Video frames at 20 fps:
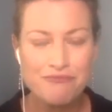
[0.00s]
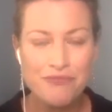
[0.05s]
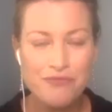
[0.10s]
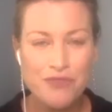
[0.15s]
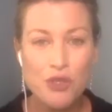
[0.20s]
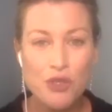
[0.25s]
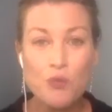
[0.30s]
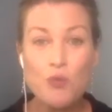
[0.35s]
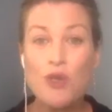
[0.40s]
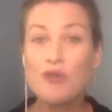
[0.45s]

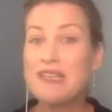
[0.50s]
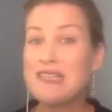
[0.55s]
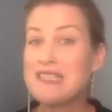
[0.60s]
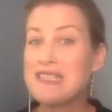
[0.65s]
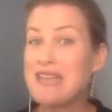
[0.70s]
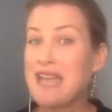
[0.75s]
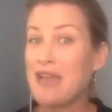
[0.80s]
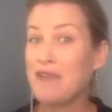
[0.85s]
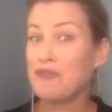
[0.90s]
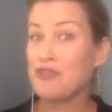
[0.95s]
The world doesn't
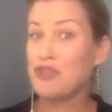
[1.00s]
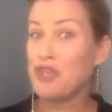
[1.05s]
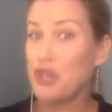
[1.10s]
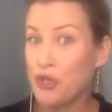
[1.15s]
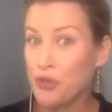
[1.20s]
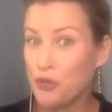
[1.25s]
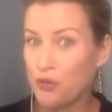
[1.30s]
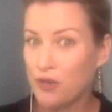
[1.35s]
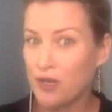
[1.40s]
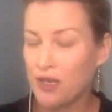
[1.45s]
have
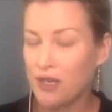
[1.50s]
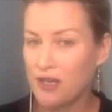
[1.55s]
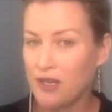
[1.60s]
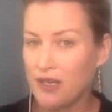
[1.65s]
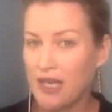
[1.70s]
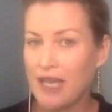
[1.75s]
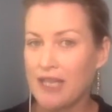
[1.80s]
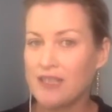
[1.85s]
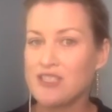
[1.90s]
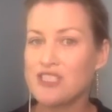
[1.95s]
you.
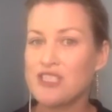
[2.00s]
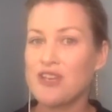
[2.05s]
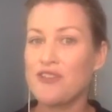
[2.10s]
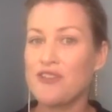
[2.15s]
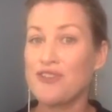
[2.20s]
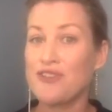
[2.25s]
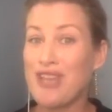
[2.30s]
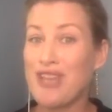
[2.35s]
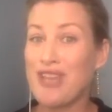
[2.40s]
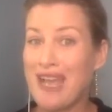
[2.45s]
And so
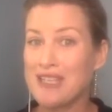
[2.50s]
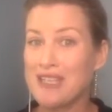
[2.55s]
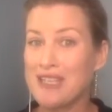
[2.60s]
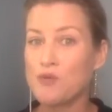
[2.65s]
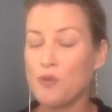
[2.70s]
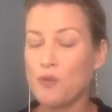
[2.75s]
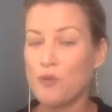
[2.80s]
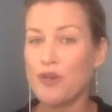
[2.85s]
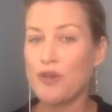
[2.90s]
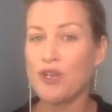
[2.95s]
that's
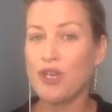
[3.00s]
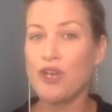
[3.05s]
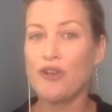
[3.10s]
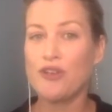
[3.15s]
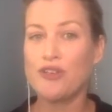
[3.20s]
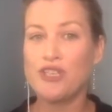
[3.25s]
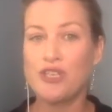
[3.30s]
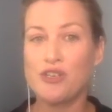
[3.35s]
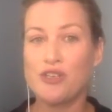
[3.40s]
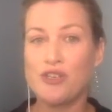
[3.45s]
what we're
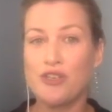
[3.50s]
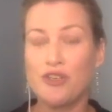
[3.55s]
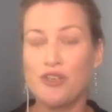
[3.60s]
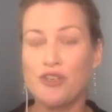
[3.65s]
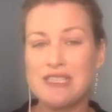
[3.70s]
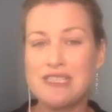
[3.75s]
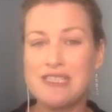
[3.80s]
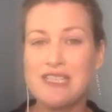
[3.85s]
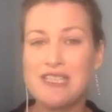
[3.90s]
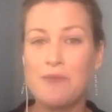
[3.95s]
encouraging you to do to
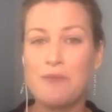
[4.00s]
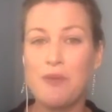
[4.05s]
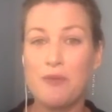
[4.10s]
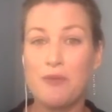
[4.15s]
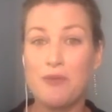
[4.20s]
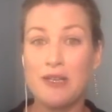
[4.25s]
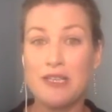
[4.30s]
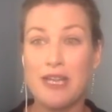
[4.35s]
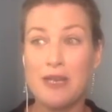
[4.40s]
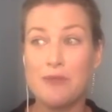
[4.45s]
step up
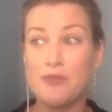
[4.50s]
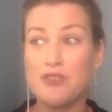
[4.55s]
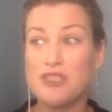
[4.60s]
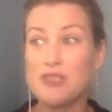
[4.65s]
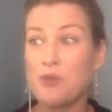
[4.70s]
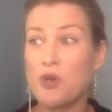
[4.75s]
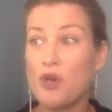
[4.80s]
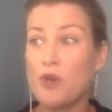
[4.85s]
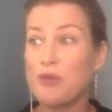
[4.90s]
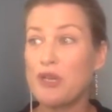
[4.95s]
and claim your
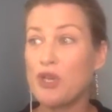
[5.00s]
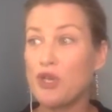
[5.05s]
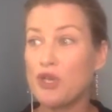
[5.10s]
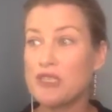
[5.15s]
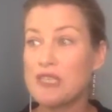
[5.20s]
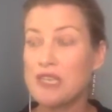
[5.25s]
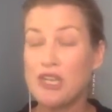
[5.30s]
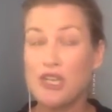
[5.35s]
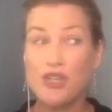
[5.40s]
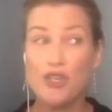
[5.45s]
spot because
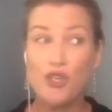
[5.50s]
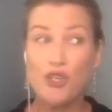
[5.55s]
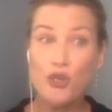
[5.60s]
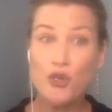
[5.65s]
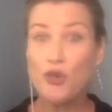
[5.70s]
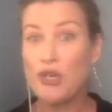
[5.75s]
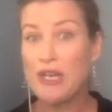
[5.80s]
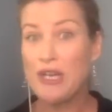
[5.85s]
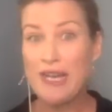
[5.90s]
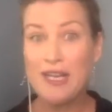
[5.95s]
you
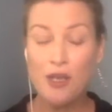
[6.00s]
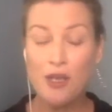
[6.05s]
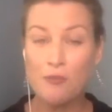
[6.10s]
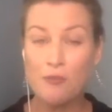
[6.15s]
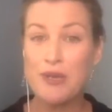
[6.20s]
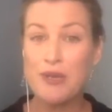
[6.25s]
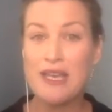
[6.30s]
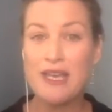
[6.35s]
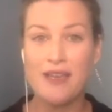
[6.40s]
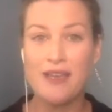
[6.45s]
could end up
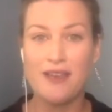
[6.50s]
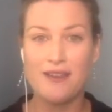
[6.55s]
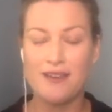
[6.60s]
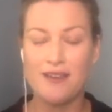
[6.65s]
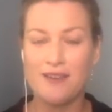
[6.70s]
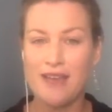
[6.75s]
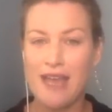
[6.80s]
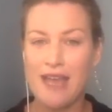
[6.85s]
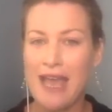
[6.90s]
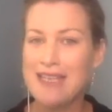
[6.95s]
being
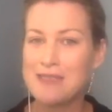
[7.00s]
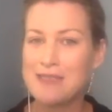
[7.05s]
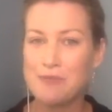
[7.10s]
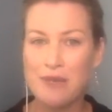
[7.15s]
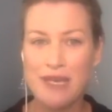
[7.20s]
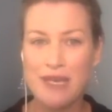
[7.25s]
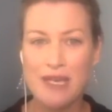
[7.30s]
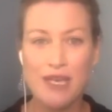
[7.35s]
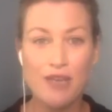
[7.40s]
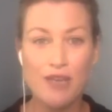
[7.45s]
as
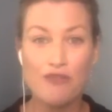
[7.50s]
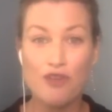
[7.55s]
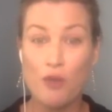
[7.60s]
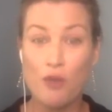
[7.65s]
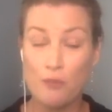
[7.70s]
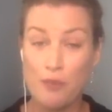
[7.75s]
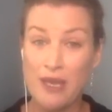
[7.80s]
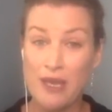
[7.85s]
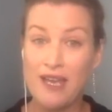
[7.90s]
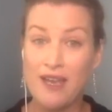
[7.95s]
big, if
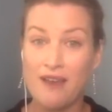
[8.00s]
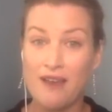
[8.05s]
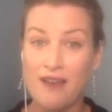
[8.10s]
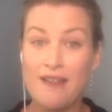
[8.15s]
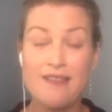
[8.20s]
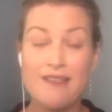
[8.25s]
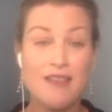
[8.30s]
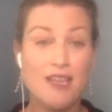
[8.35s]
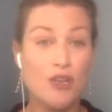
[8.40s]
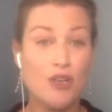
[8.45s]
not bigger,
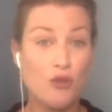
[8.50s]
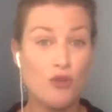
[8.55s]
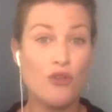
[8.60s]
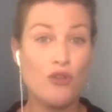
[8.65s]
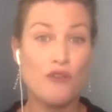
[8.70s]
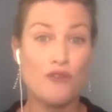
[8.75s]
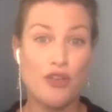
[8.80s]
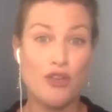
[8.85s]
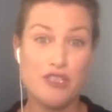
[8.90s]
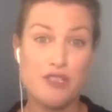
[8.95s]
than all
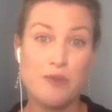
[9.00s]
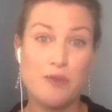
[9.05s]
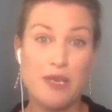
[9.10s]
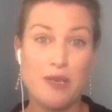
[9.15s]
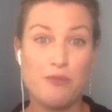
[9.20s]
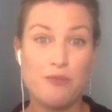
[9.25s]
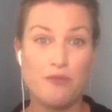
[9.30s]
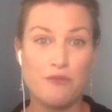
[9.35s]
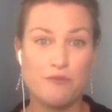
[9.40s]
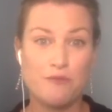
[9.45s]
of those
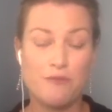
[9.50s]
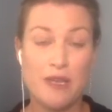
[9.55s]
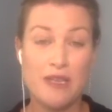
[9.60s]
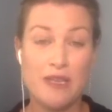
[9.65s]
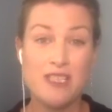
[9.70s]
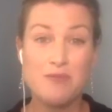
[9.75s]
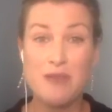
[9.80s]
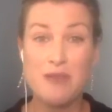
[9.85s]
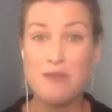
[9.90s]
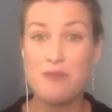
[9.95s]
people. And
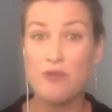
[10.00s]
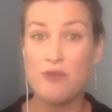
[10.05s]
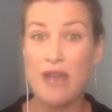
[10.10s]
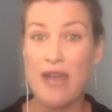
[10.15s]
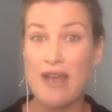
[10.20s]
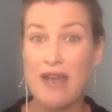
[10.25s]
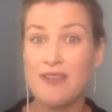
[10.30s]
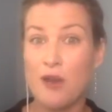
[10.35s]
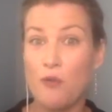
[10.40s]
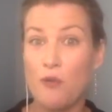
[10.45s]
there's people
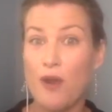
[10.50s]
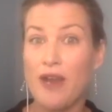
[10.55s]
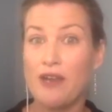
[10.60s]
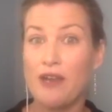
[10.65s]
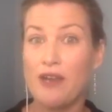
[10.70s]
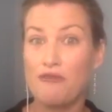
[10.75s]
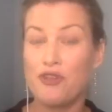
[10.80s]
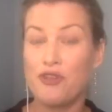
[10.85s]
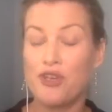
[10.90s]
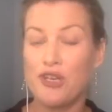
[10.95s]
out there
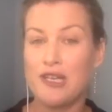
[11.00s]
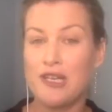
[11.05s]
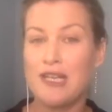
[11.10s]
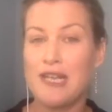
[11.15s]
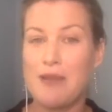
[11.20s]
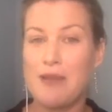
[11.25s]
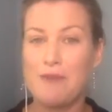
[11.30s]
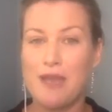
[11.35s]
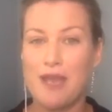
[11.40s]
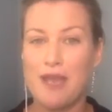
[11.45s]
waiting for you to
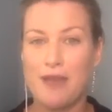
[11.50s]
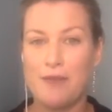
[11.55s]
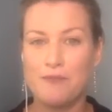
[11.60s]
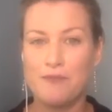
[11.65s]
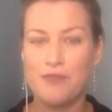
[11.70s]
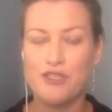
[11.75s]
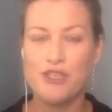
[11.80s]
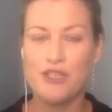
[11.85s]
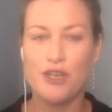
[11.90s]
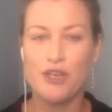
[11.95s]
claim that.
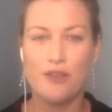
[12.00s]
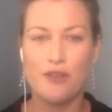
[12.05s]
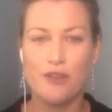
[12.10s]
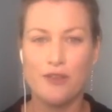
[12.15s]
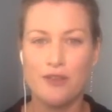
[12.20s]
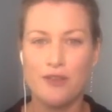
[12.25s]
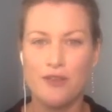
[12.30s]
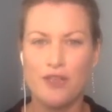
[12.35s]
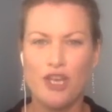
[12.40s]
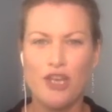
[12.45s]
So
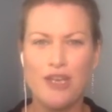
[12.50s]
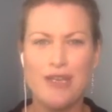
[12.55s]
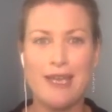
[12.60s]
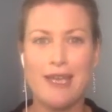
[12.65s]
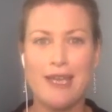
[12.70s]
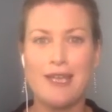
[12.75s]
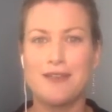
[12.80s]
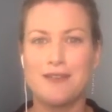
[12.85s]
go get it.